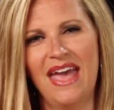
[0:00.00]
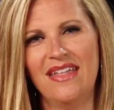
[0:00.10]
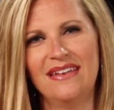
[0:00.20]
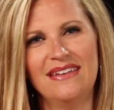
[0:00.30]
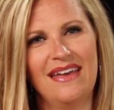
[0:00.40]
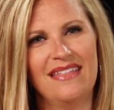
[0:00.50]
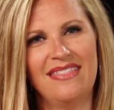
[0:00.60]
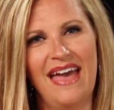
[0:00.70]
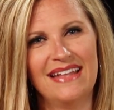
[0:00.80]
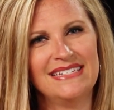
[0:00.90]
And
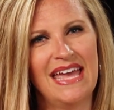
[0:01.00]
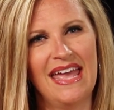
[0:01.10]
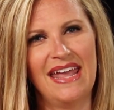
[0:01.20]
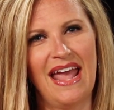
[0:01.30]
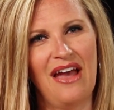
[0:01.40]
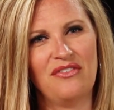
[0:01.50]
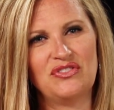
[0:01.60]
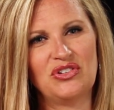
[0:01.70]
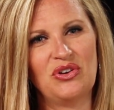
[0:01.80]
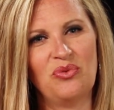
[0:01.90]
that day
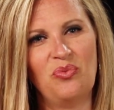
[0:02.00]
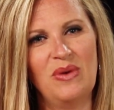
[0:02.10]
after